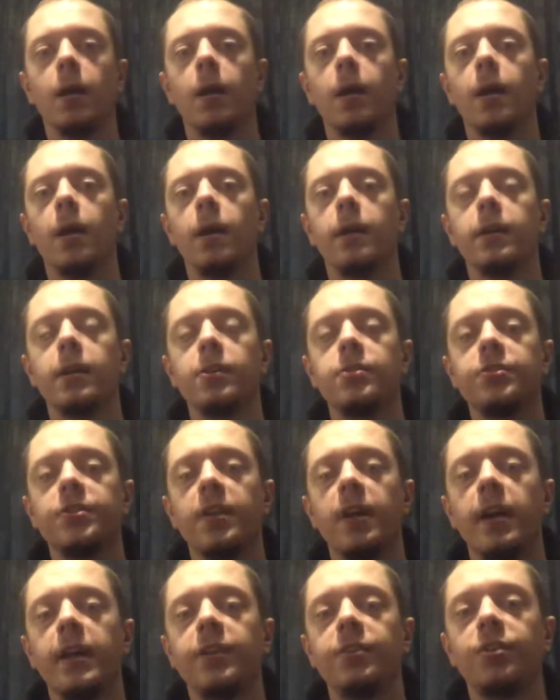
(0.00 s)
in those
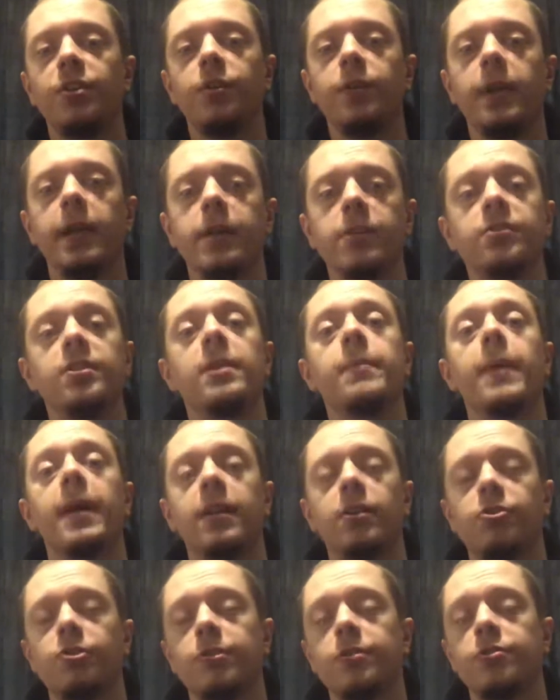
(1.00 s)
32 years he
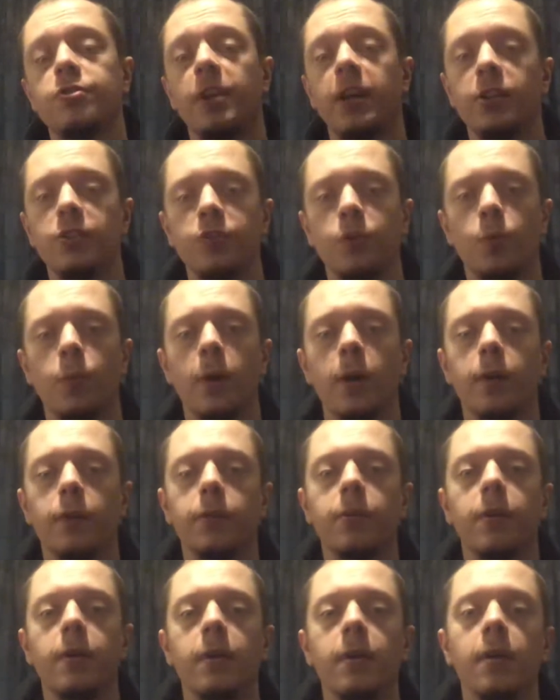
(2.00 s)
managed to change the
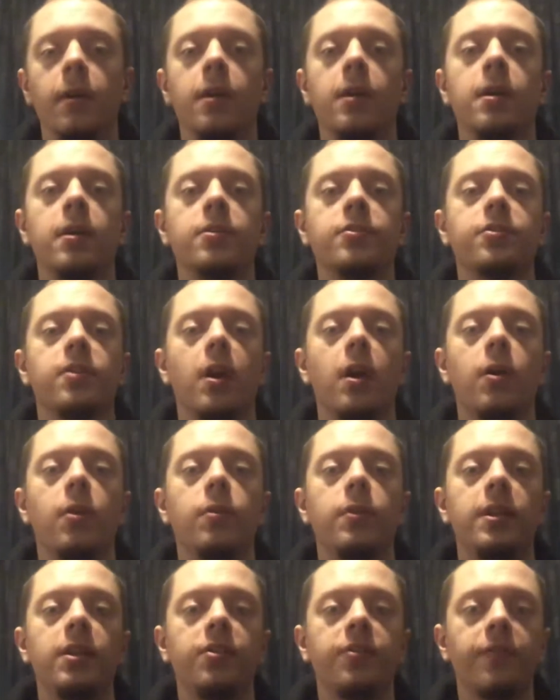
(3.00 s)
world. So
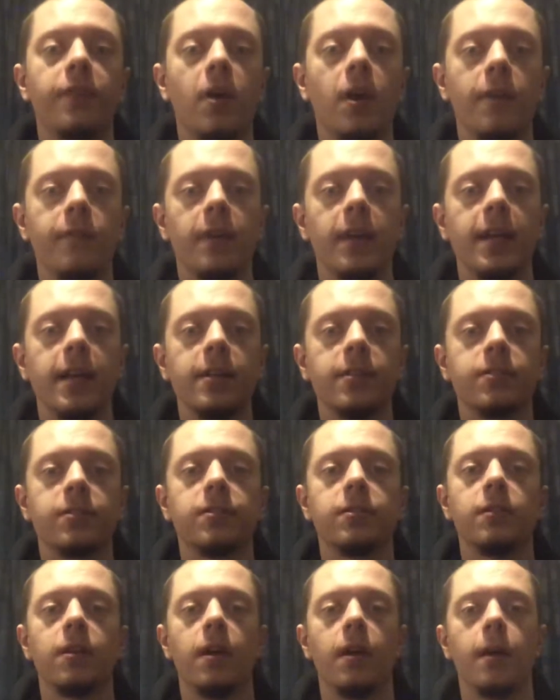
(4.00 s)
these 5
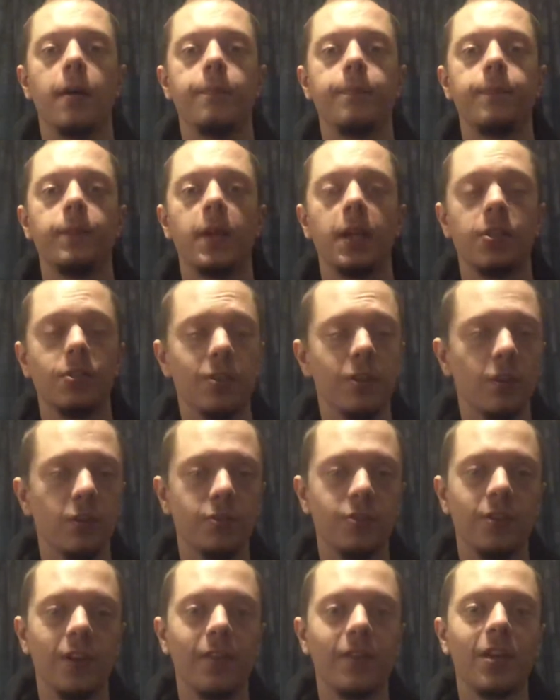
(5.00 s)
years, there's a lot of
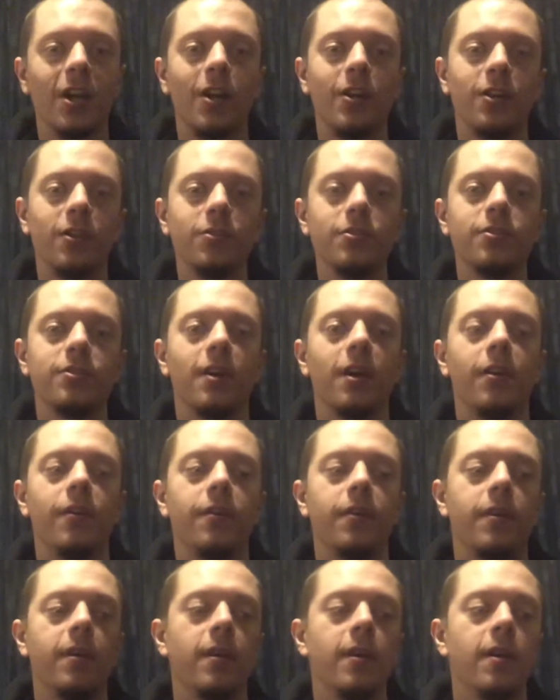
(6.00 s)
stuff going on, so I'm
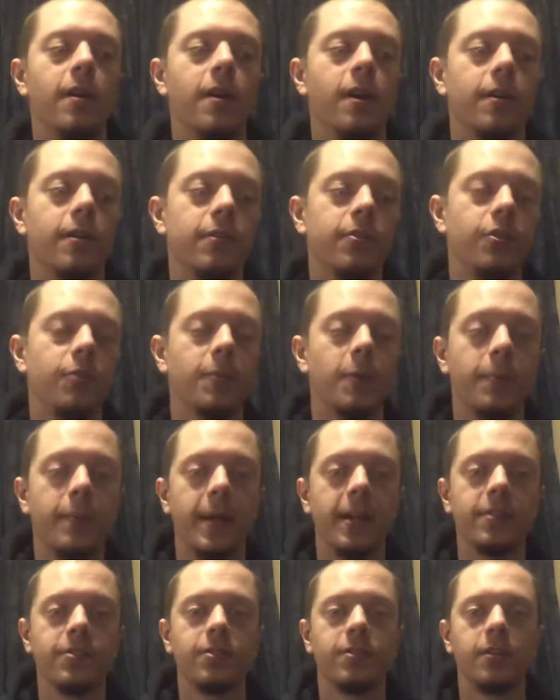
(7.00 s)
going to do my
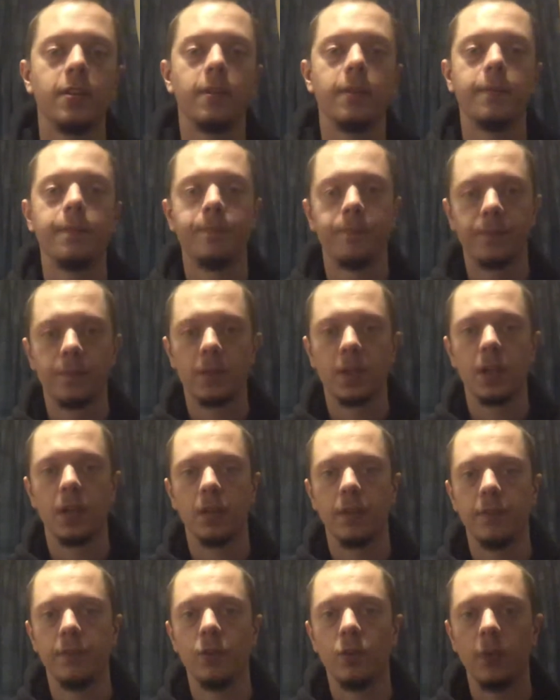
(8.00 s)
best to kind
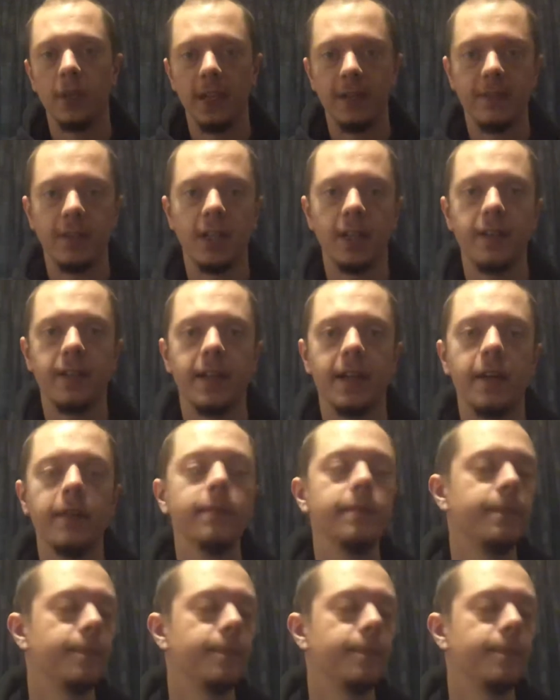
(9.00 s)
of not leave anything out.